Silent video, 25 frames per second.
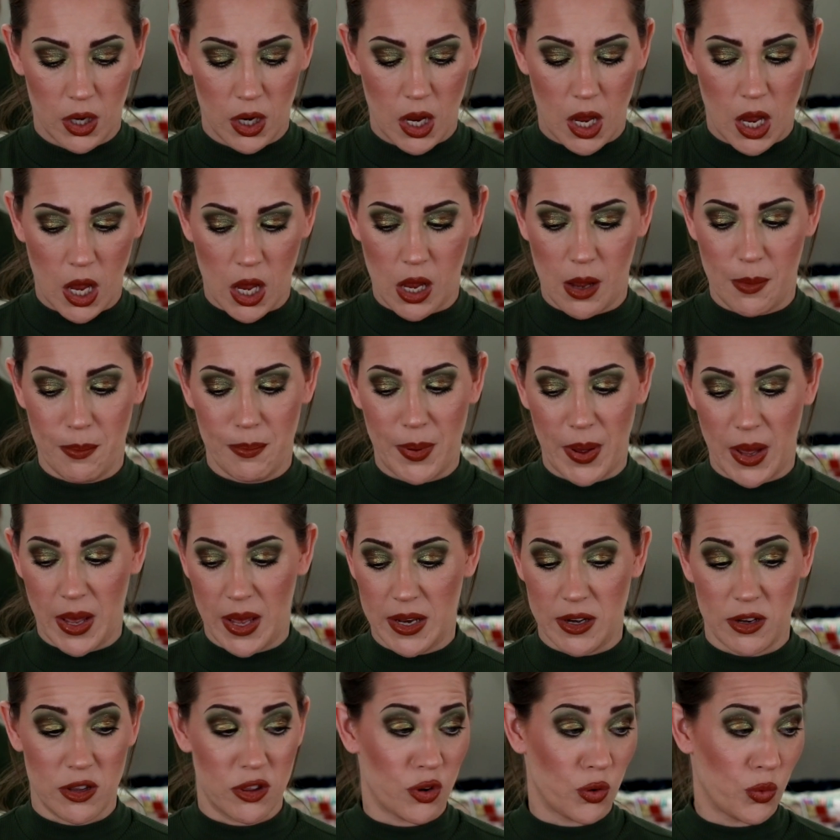
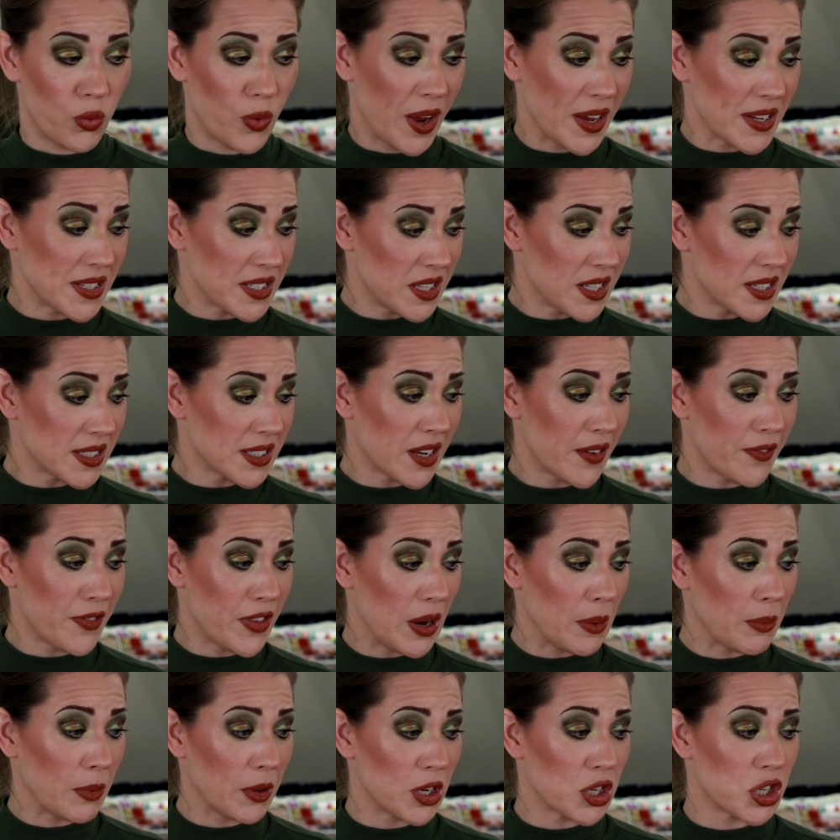But the rest of the stuff
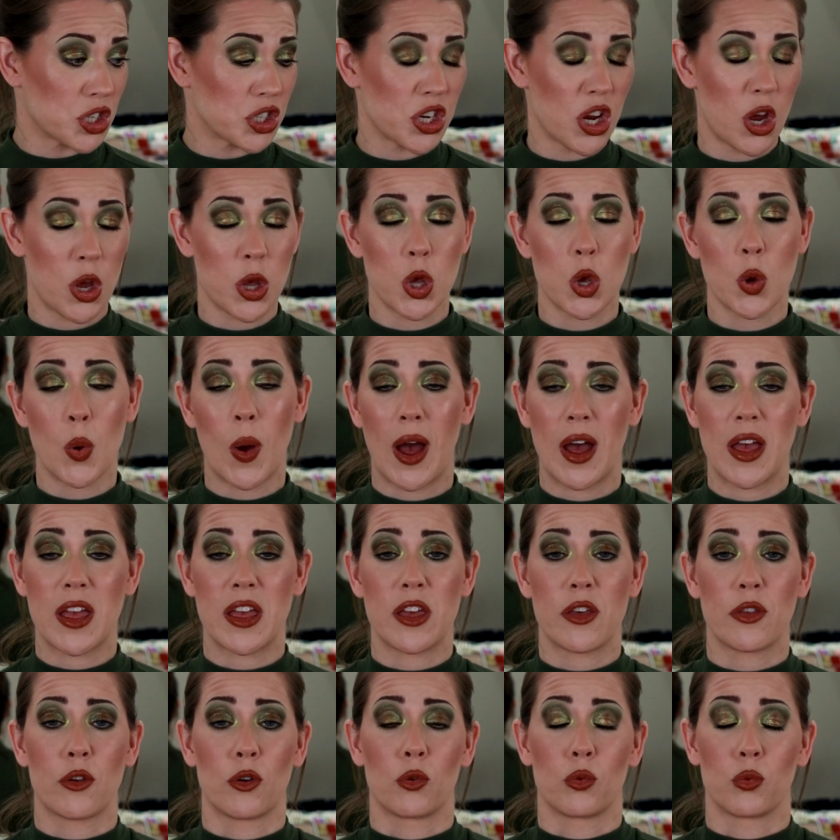that I'm going to show you, I
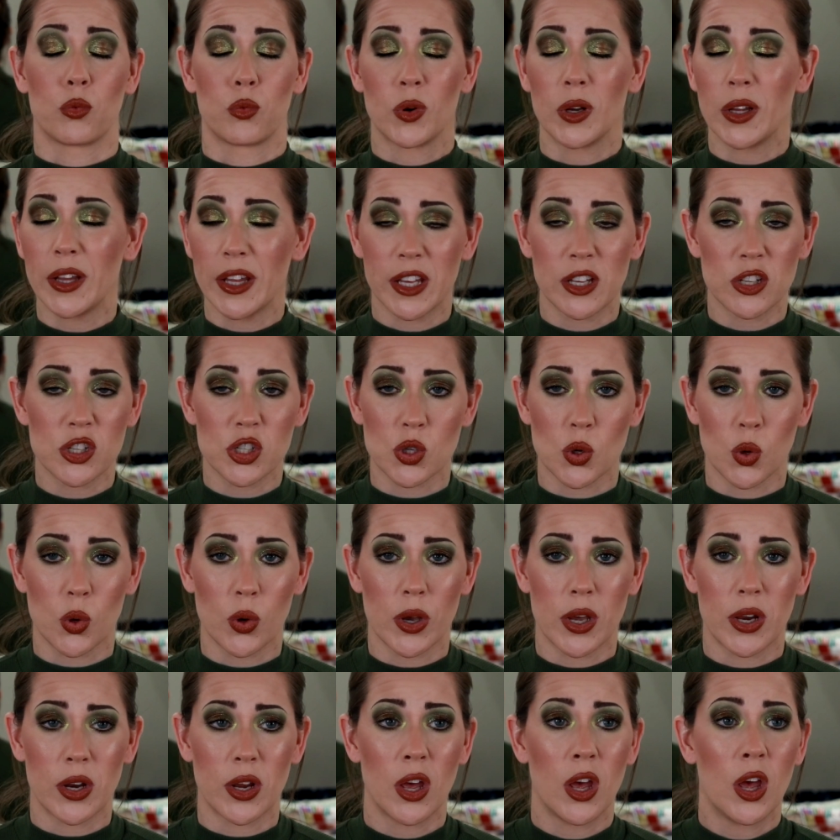either really
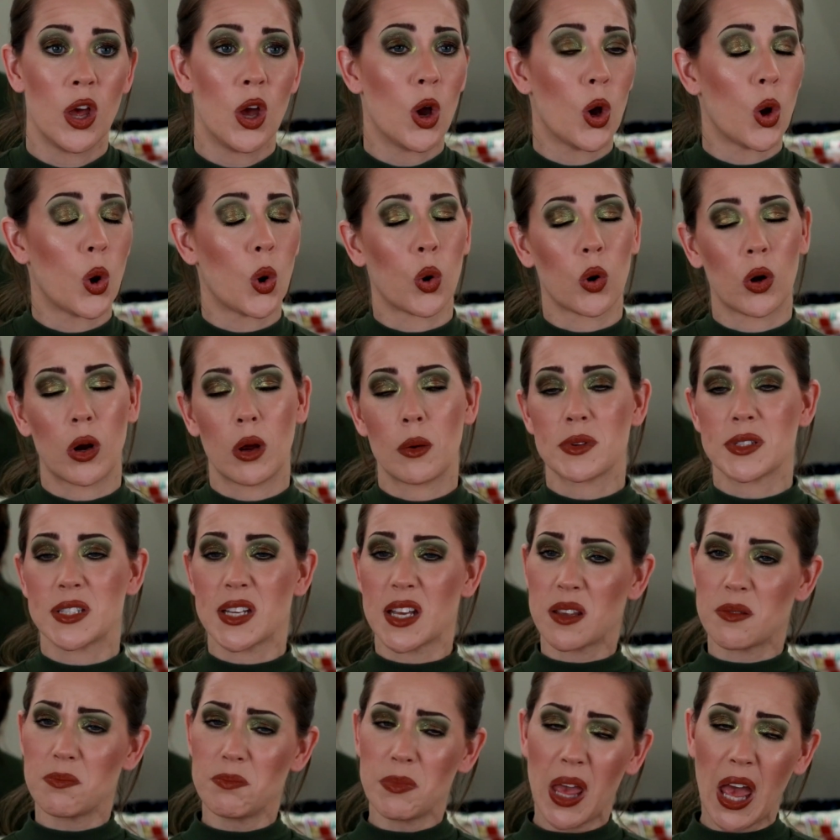enjoyed, or I was
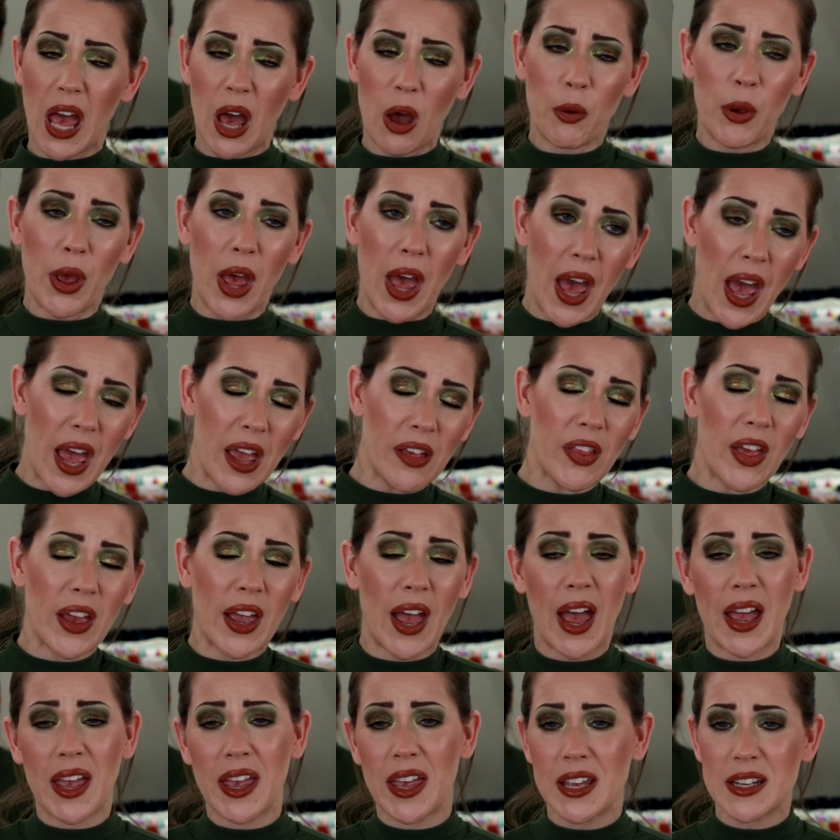like, yeah, okay, like
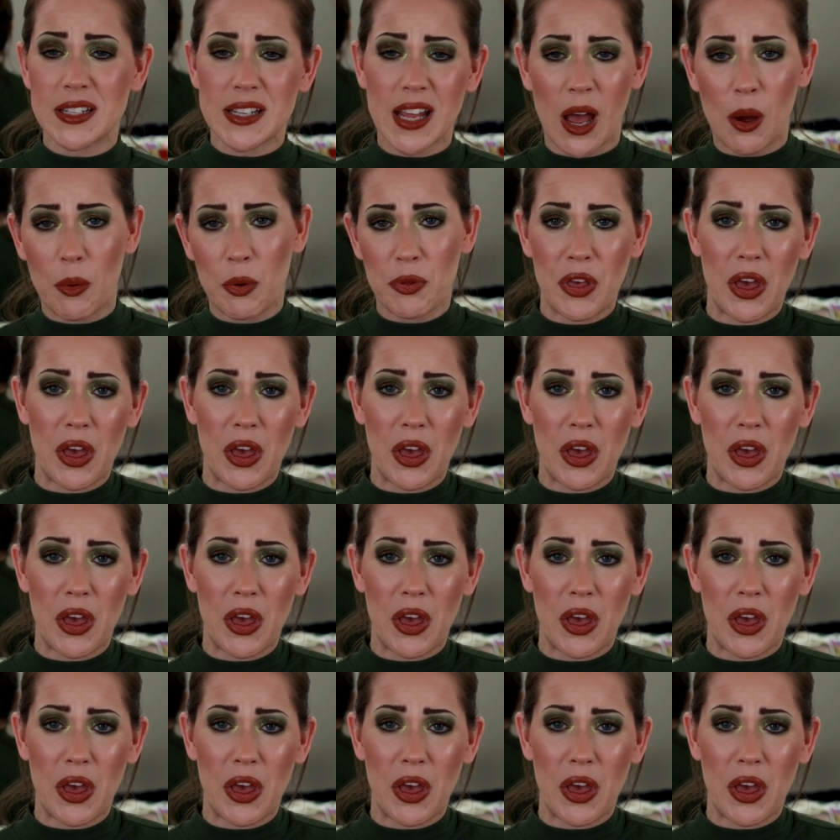I can get down with